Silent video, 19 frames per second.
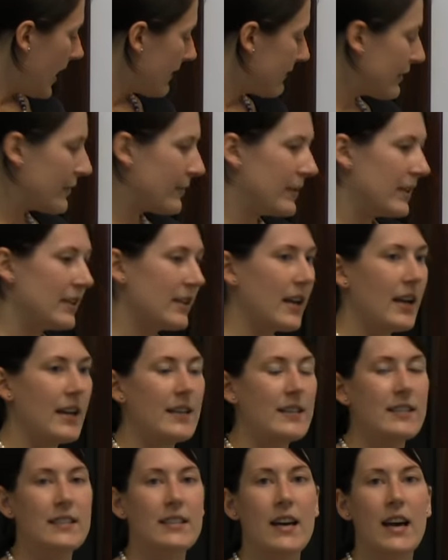everyone enti-
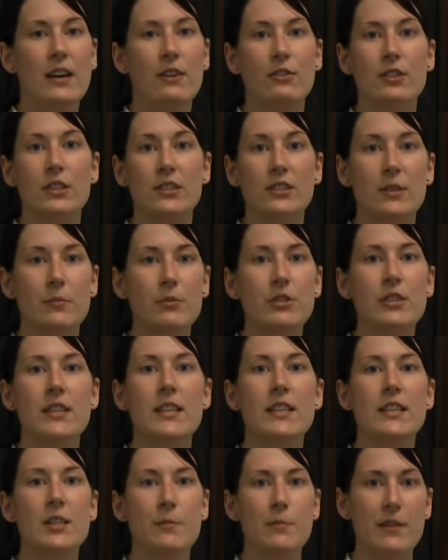is entitled to
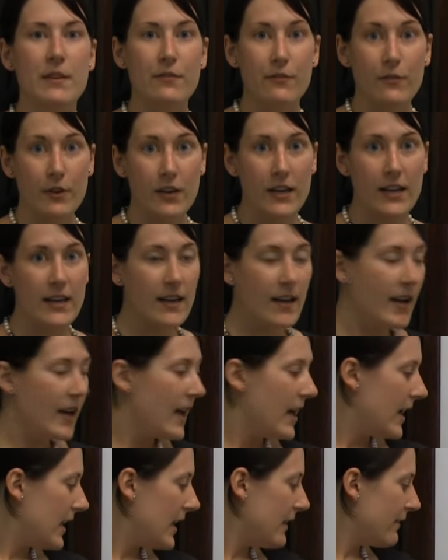liberty, to be free,
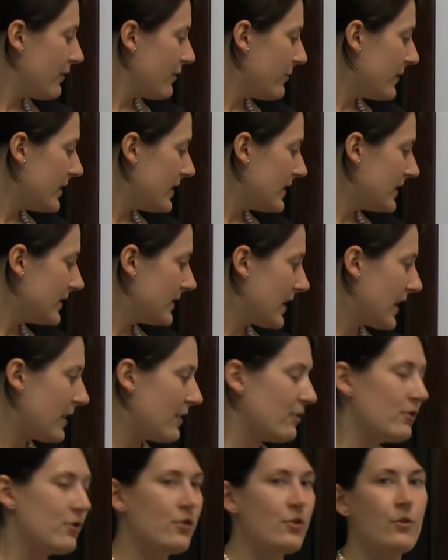and everyone is
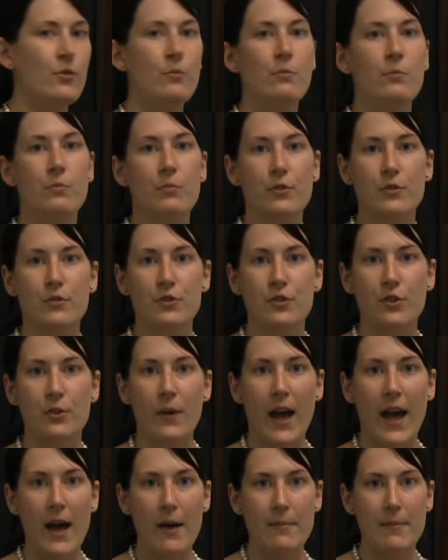entitled to
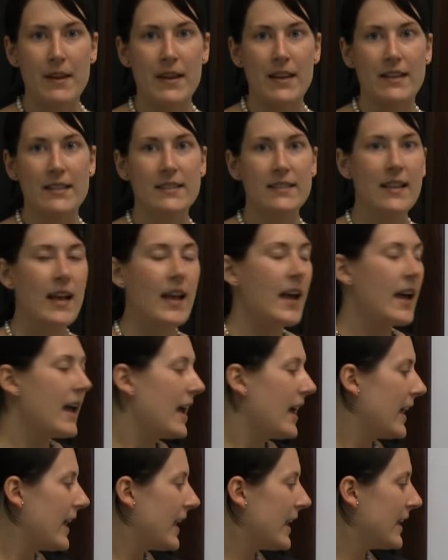pursue happiness.
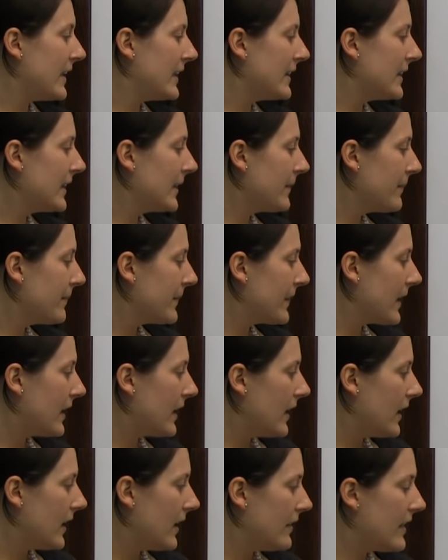And
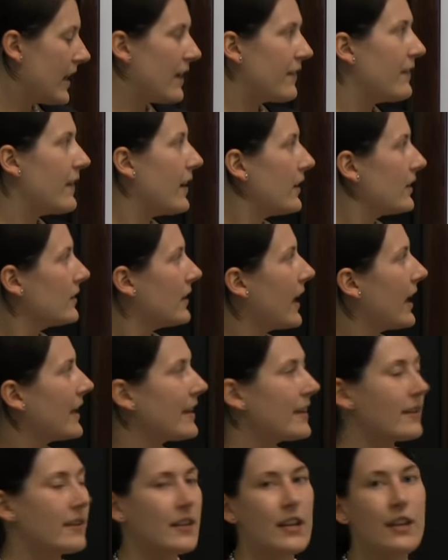they felt
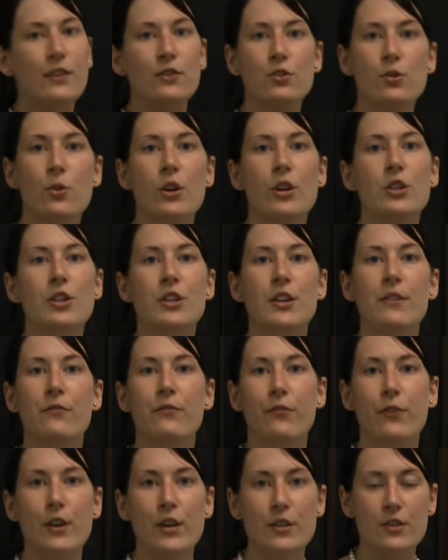like King George had
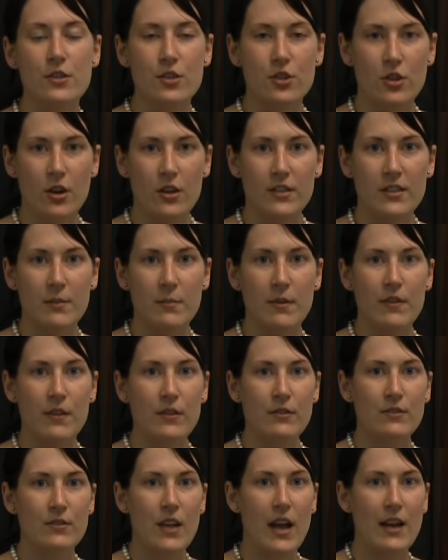infringed on some of
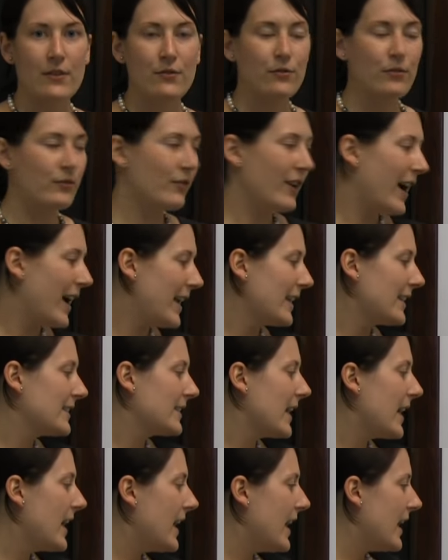those natural
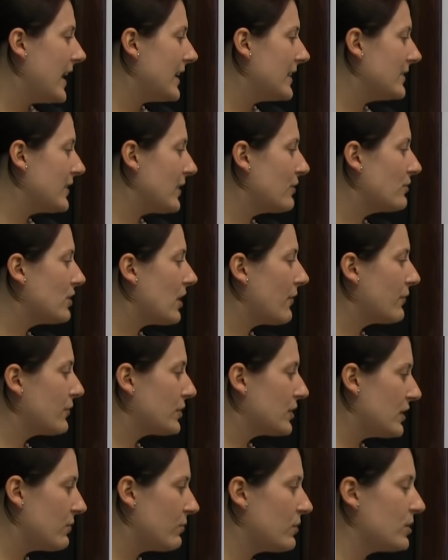rights. And so
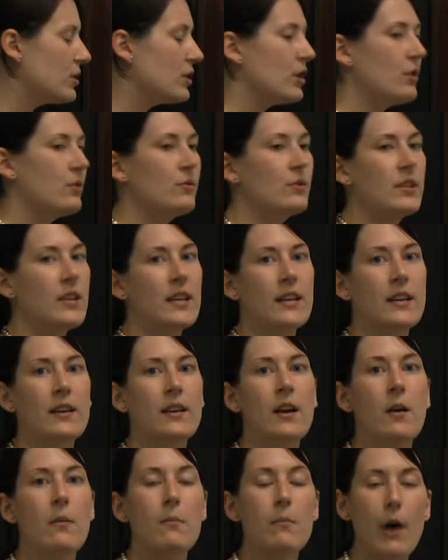Jefferson was using
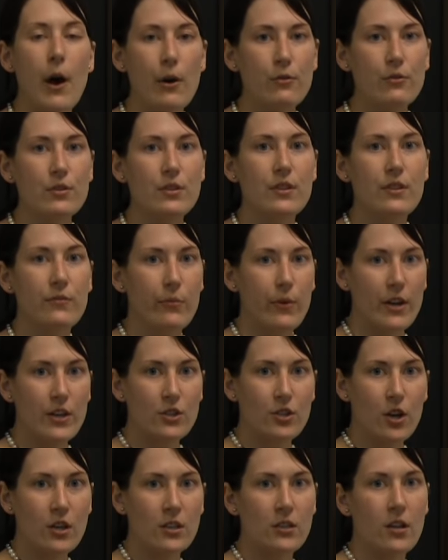most of
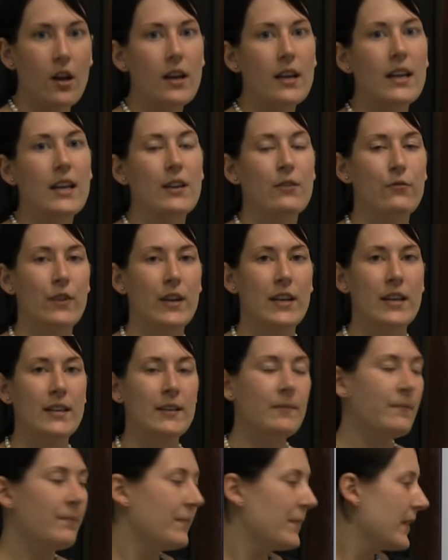what John Locke had
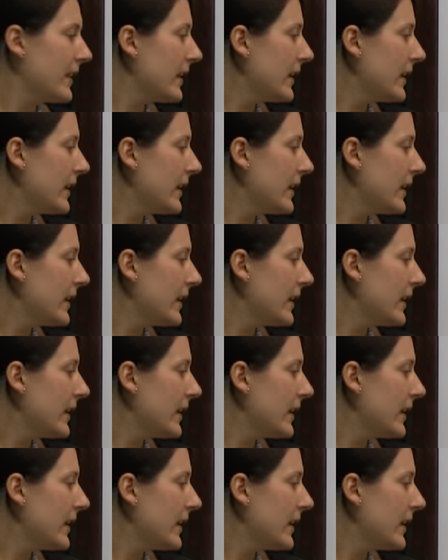written